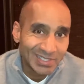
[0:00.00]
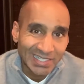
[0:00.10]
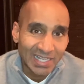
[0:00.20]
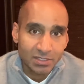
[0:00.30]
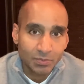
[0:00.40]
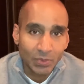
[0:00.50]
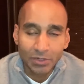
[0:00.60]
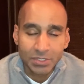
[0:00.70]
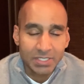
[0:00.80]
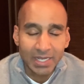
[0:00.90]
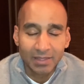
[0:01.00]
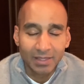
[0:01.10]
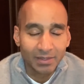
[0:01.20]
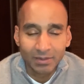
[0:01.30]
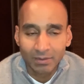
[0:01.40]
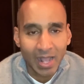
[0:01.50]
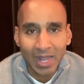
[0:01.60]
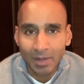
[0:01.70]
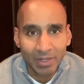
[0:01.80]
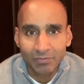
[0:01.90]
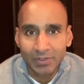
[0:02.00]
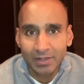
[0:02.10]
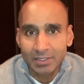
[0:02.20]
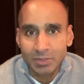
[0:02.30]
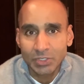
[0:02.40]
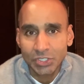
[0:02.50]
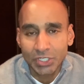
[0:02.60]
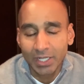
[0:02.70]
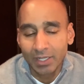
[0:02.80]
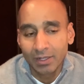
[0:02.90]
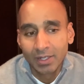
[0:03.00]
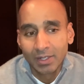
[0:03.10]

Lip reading: yes, we understand that you're not a big fan of this machine,